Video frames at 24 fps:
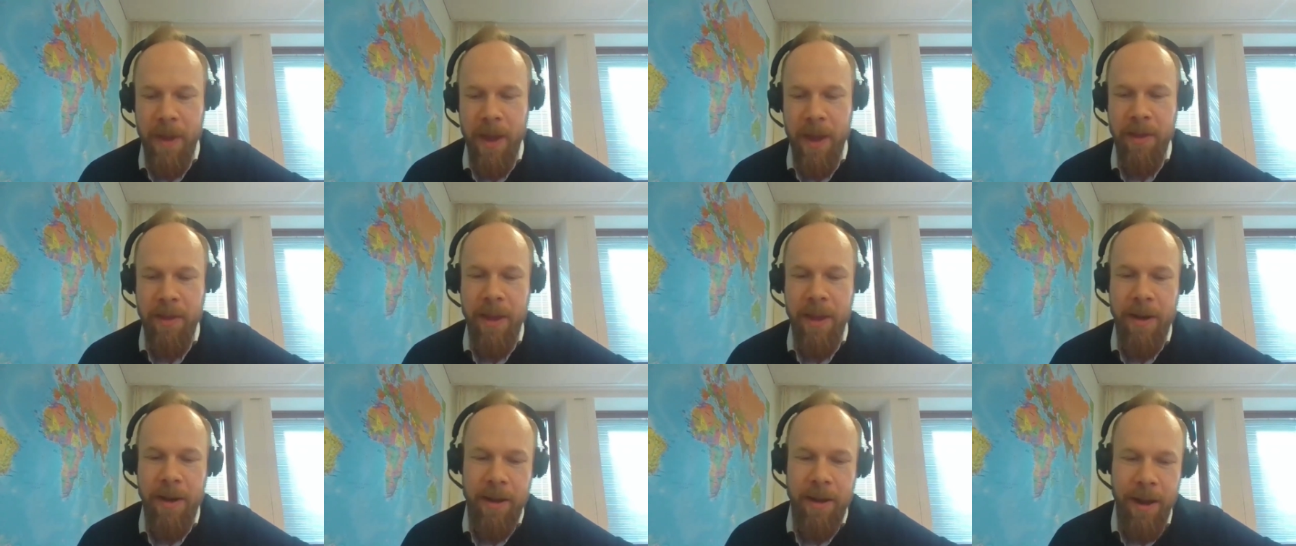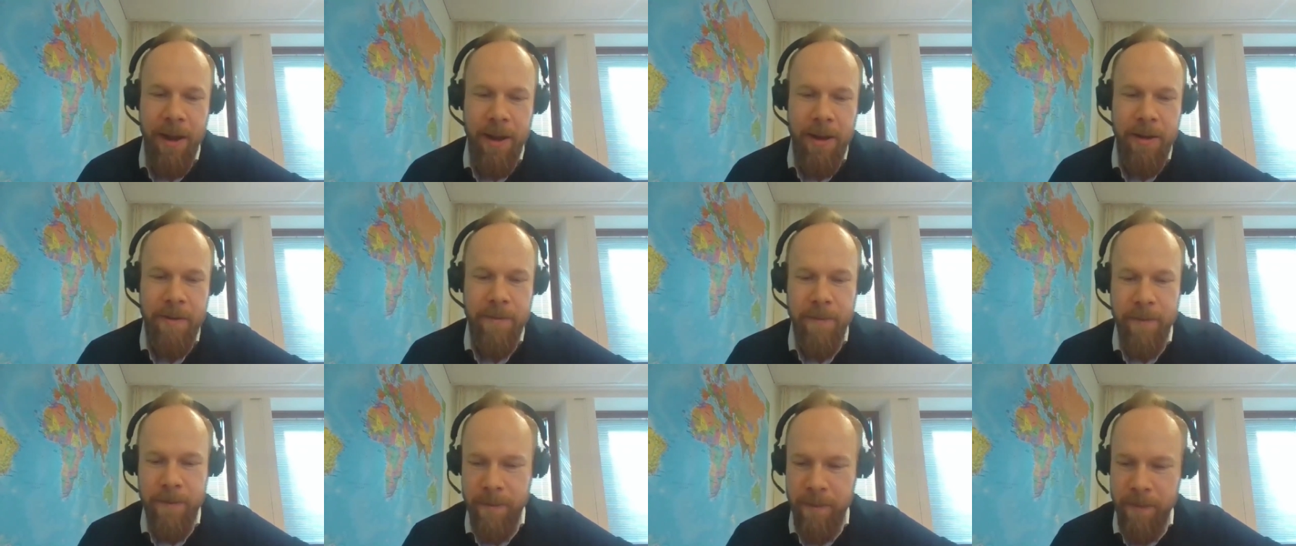and then it kind
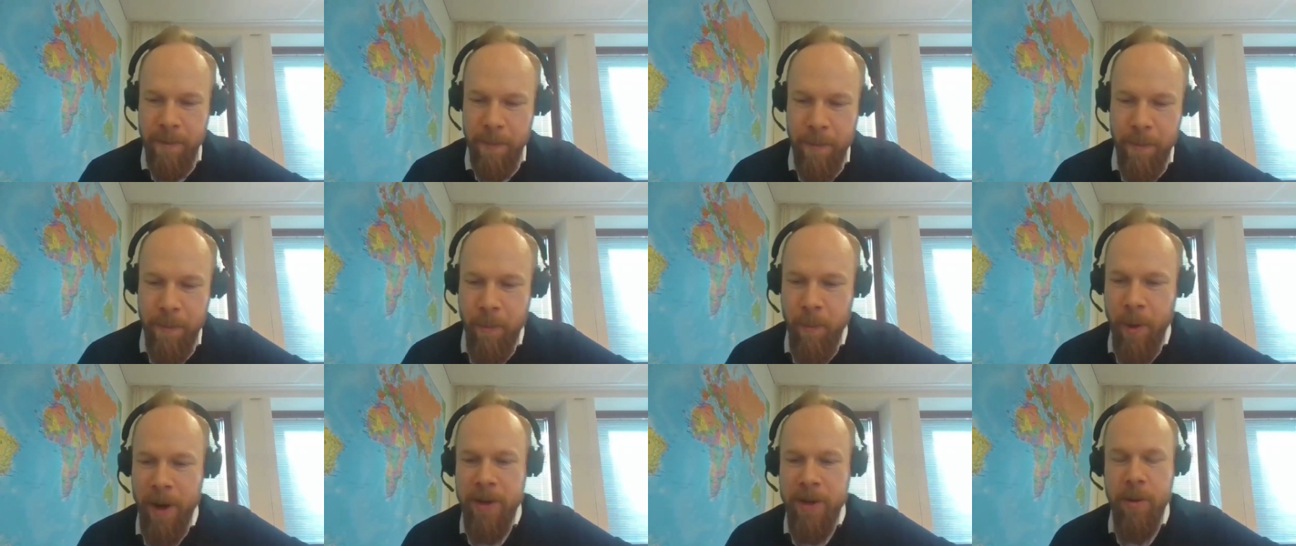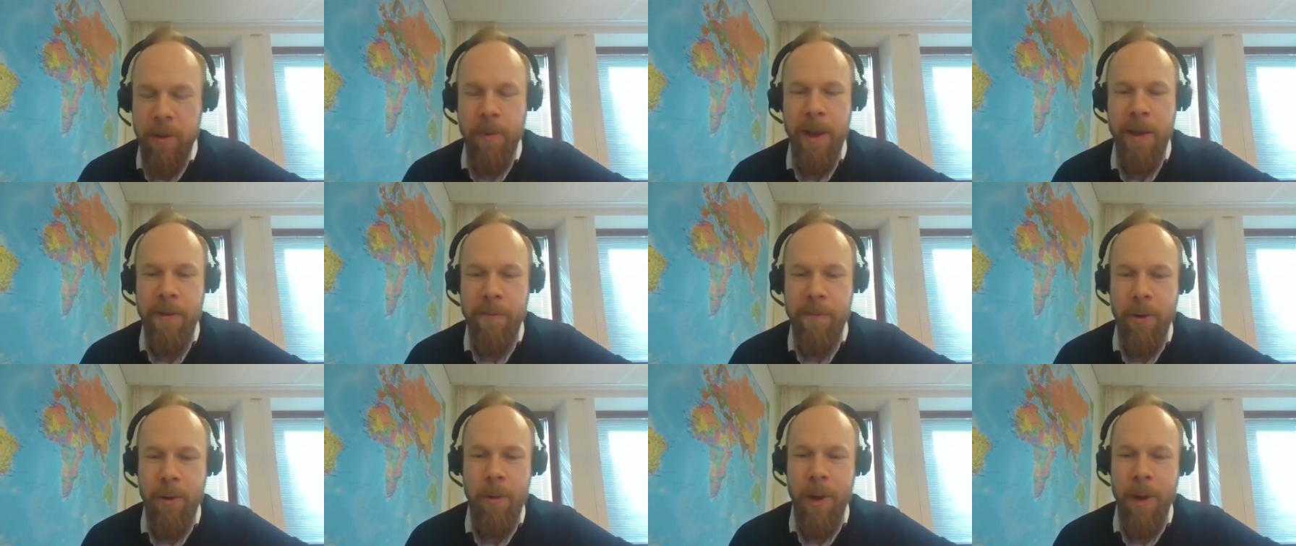of went
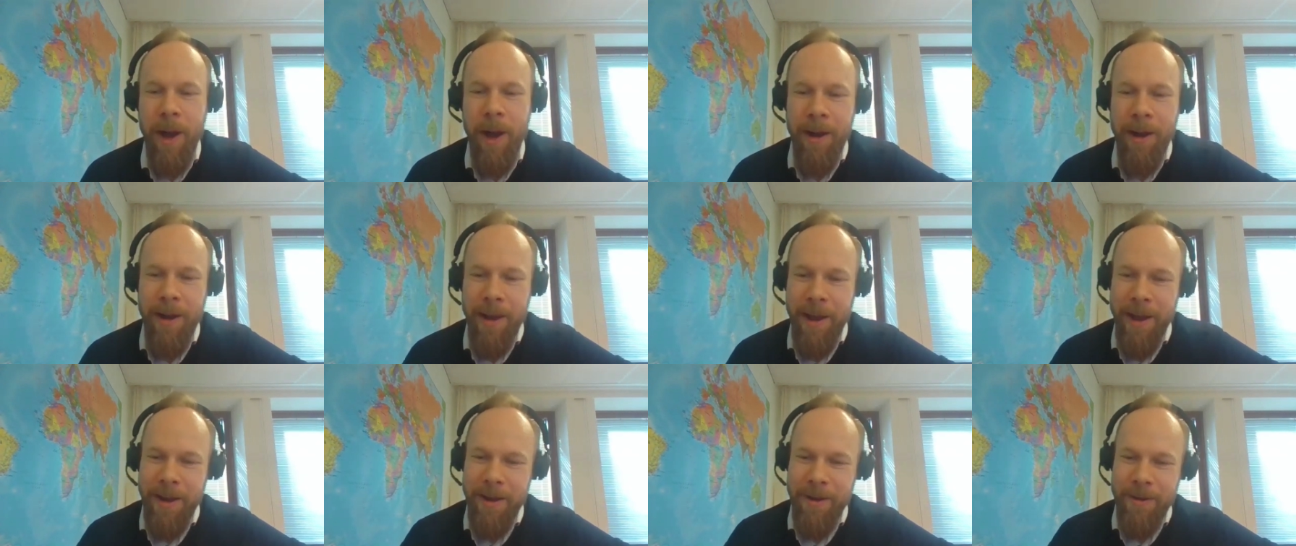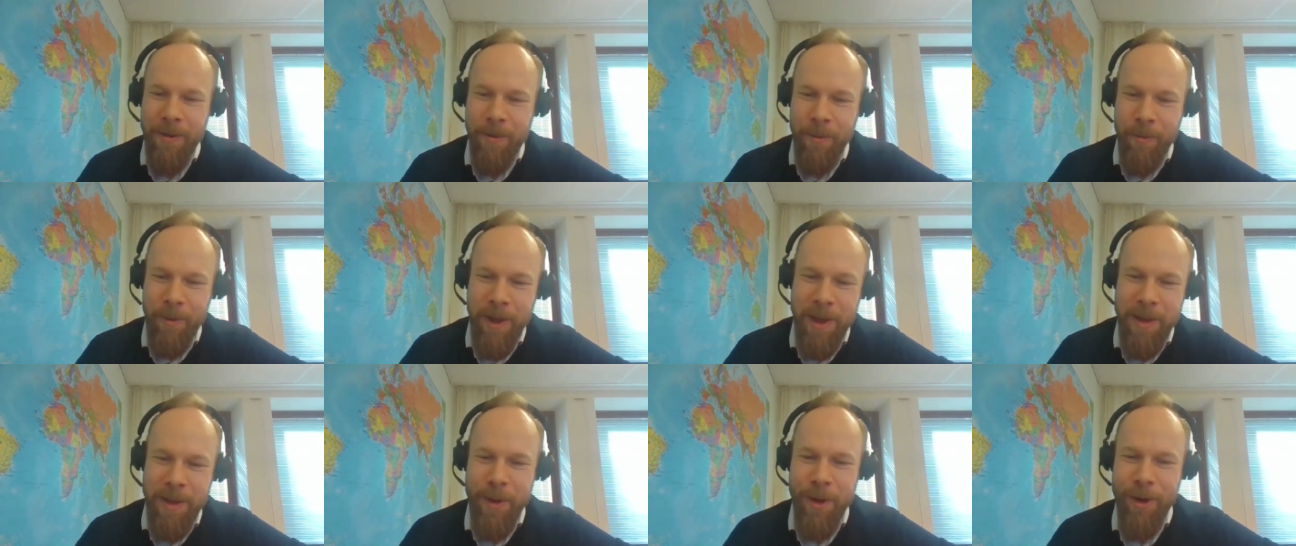away for a while and
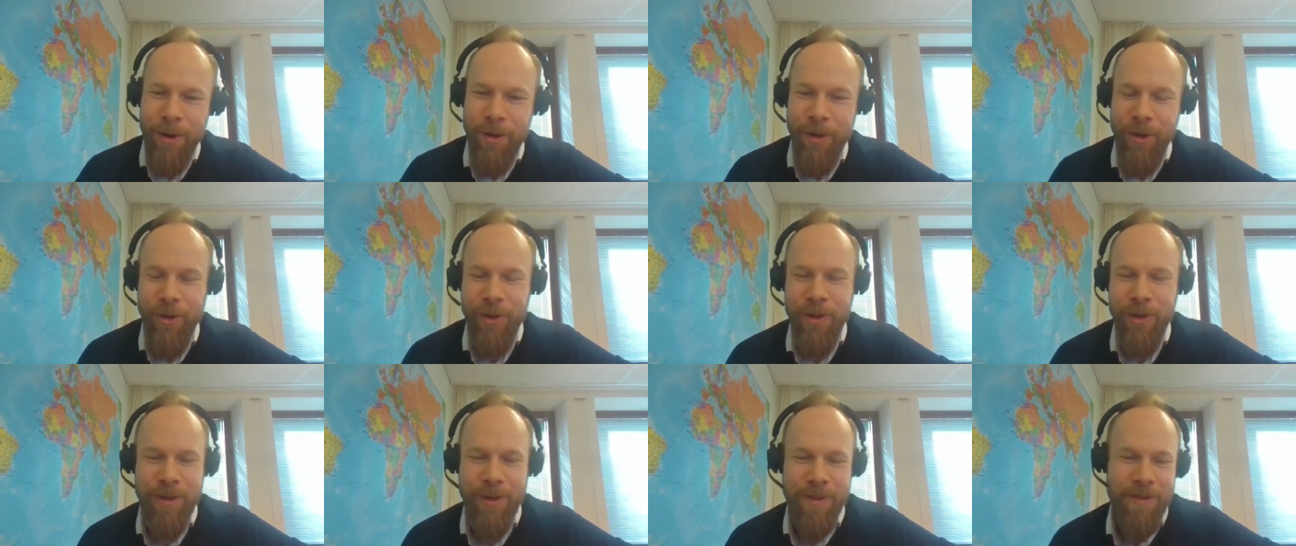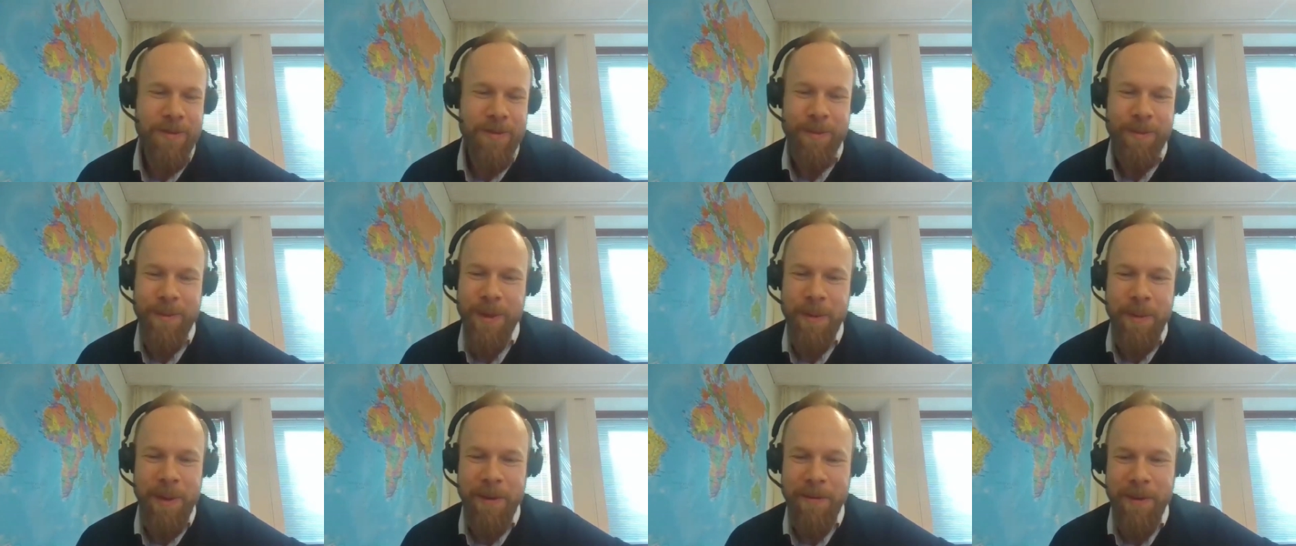reemerged
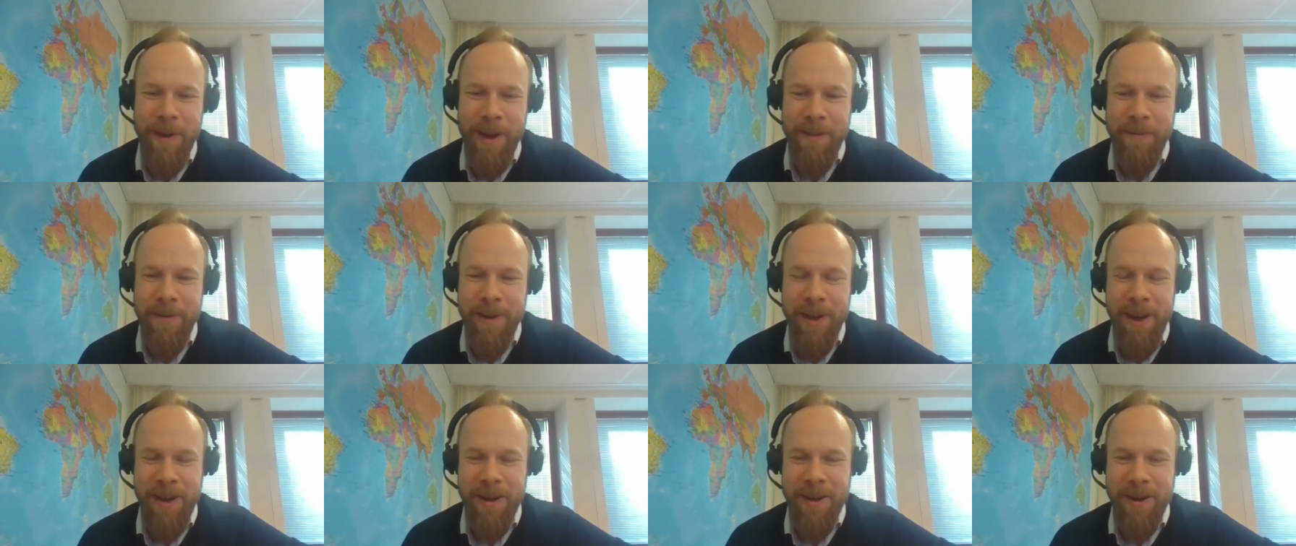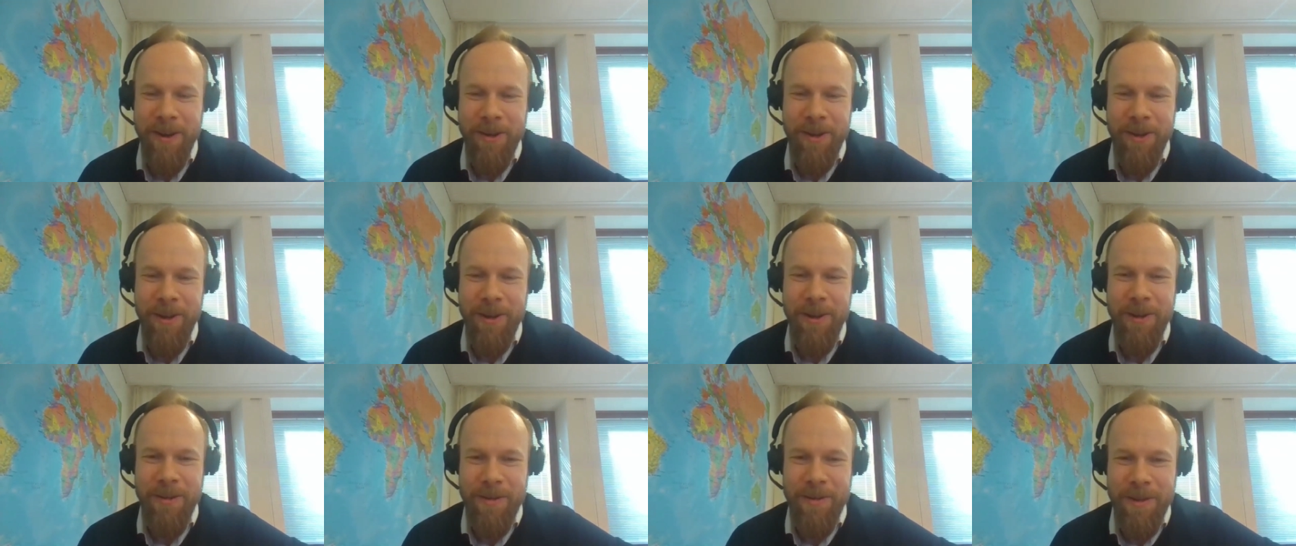maybe five, ten years
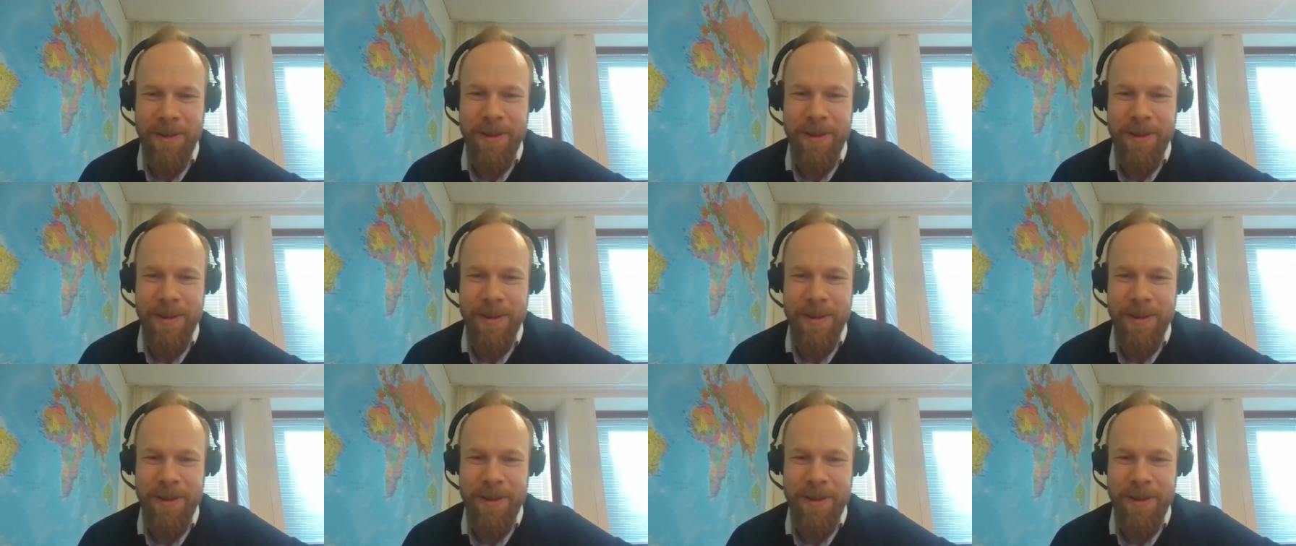ago.